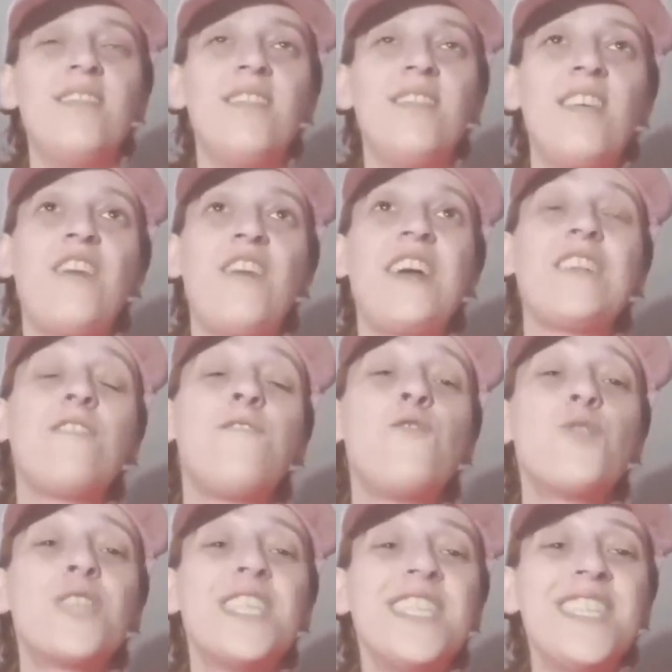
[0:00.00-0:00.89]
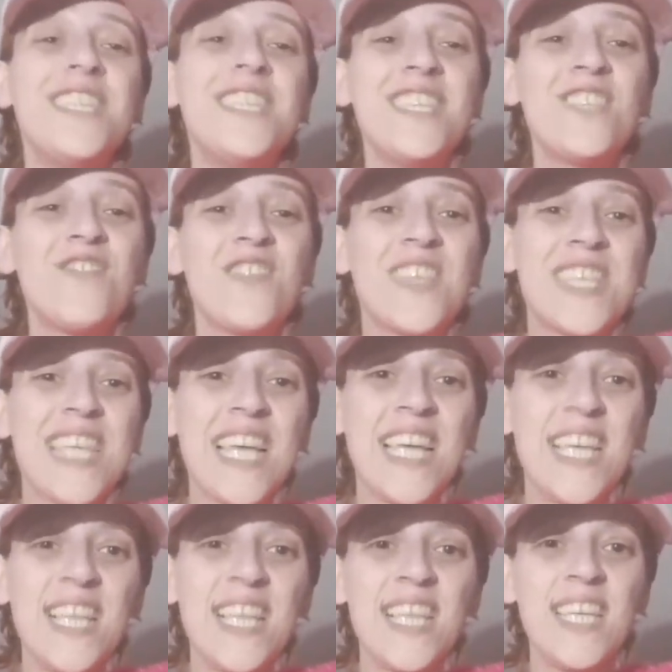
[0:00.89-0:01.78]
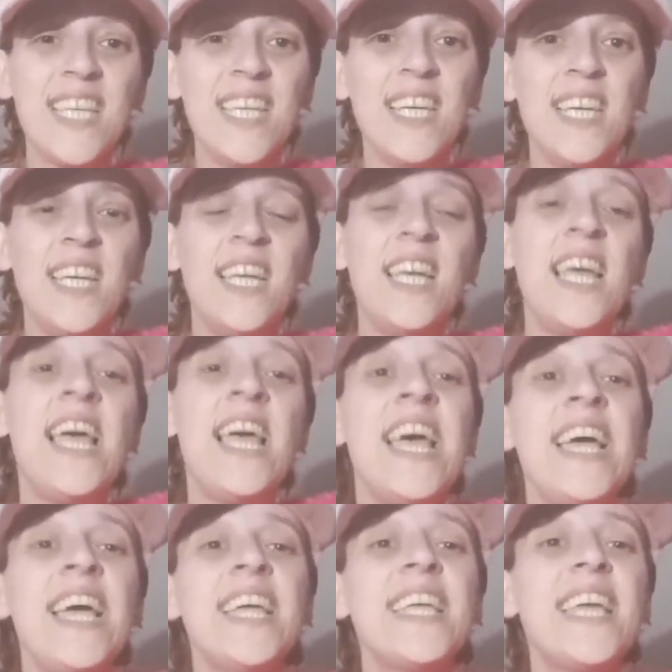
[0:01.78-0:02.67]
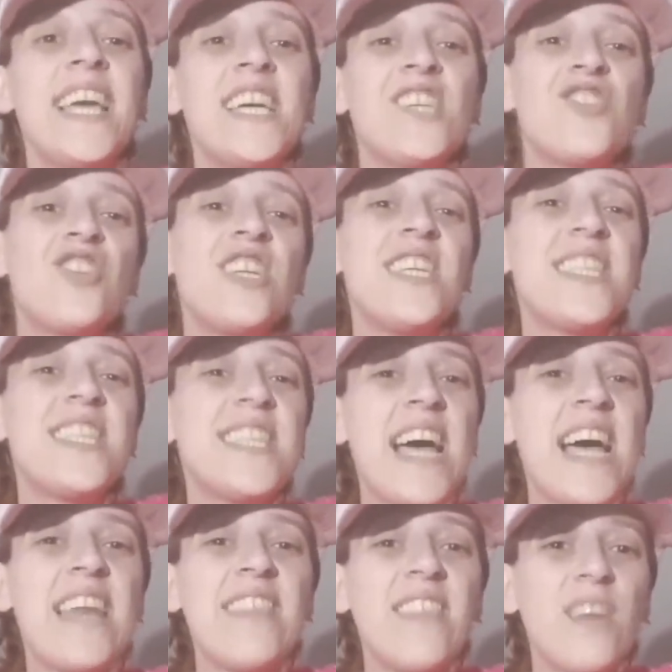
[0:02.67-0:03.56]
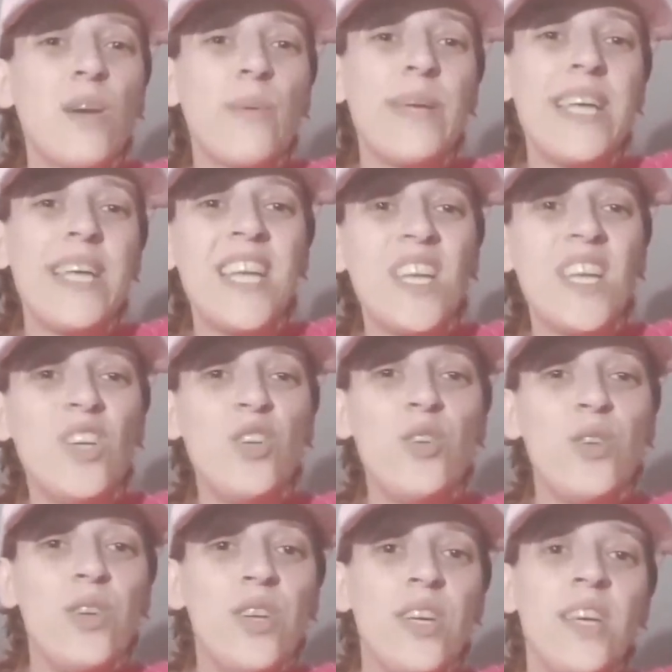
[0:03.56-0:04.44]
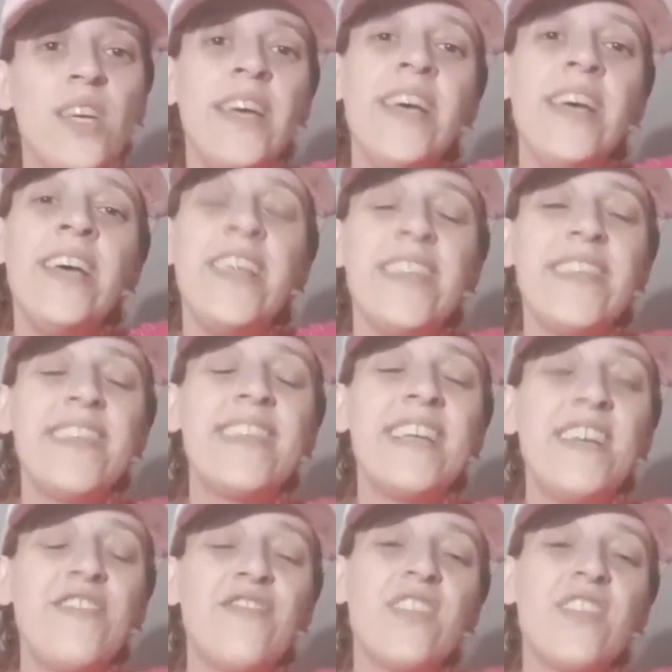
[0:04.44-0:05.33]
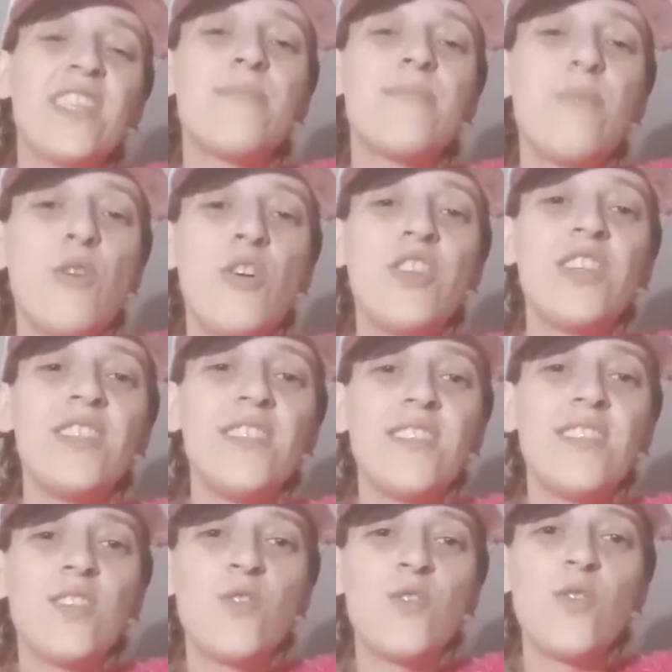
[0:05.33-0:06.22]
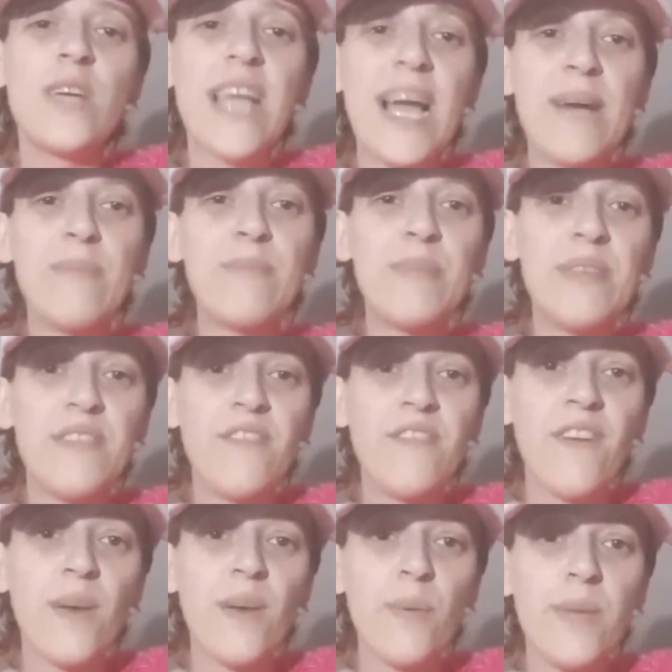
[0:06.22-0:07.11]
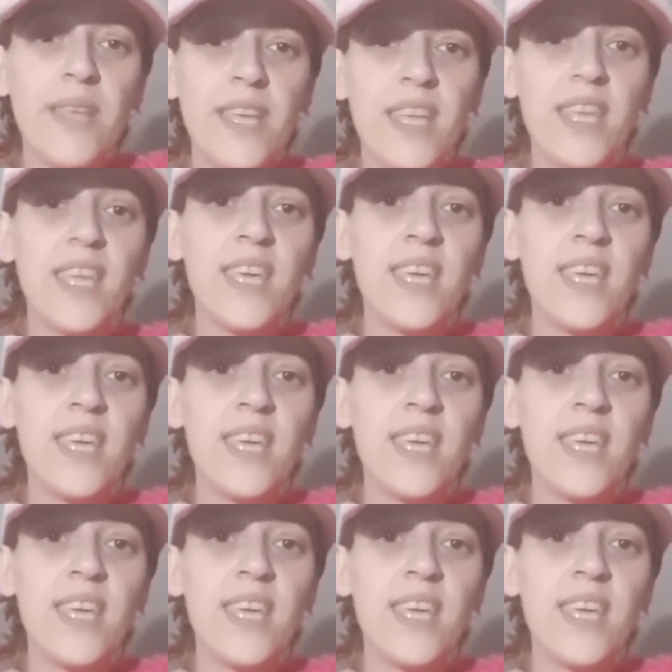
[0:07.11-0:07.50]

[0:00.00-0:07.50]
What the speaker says: I've had 14 days of cycling. Yes, Tracy Ann, they're away now. They left this morning to go camping for a week.